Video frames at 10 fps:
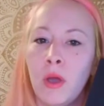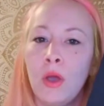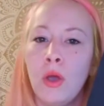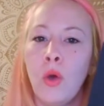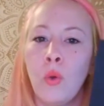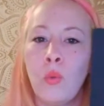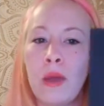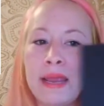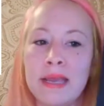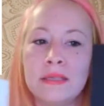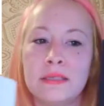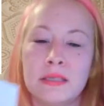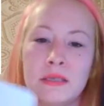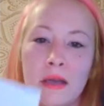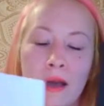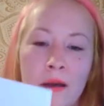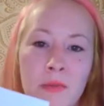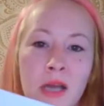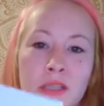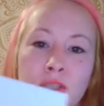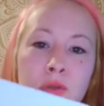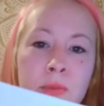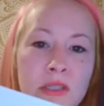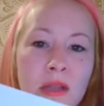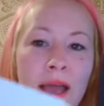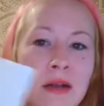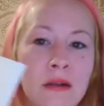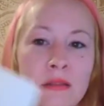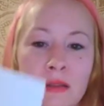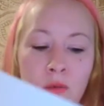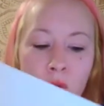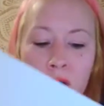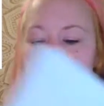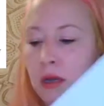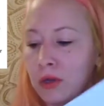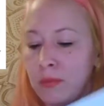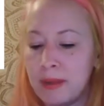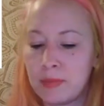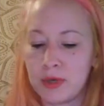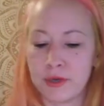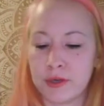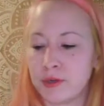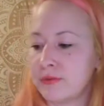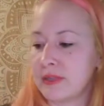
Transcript: weight, not too much lighter than the watercolor paper you're using.